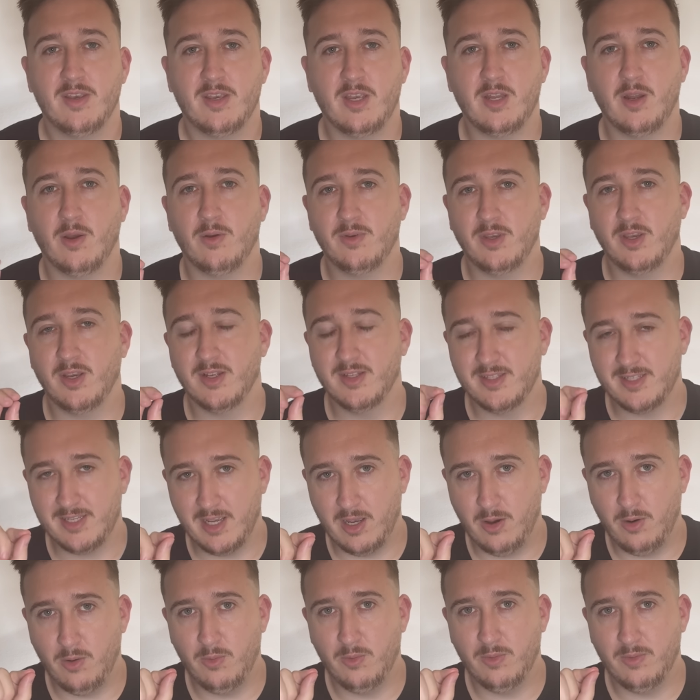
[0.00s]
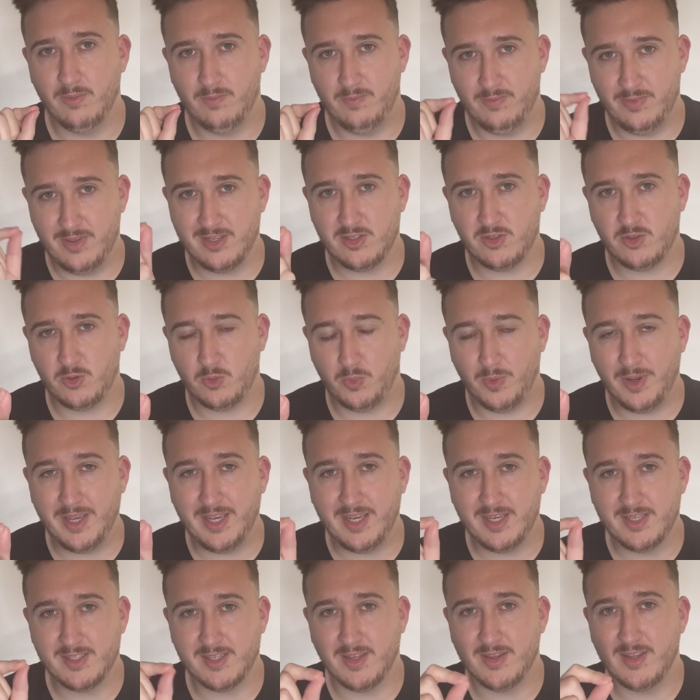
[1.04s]
you know, you can tell there's
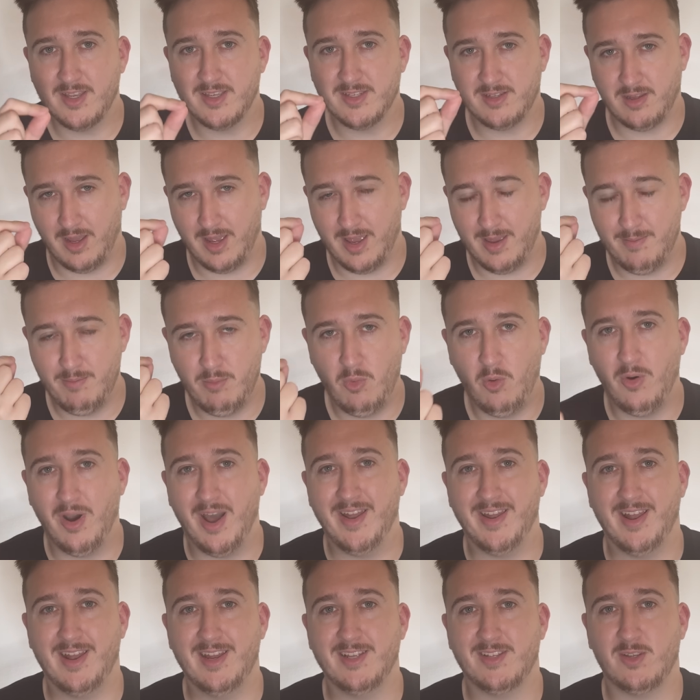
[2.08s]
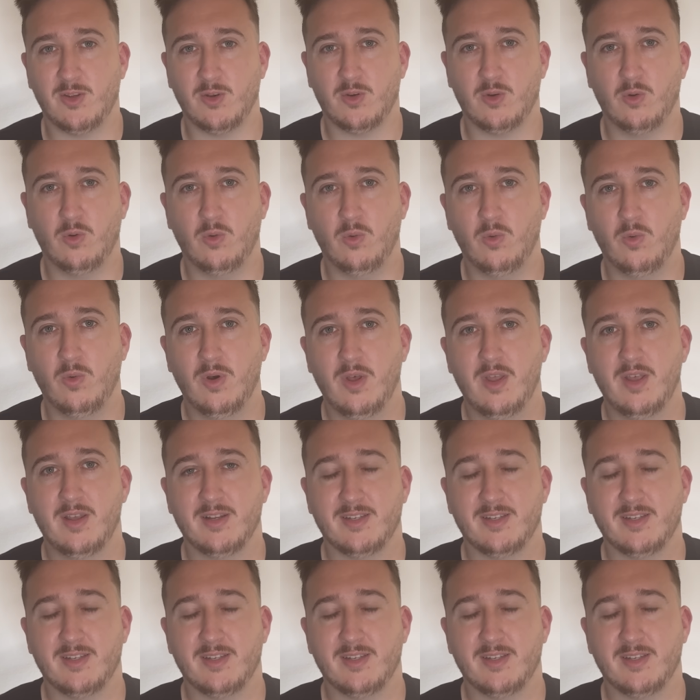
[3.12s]
tweaks and there's like more analytical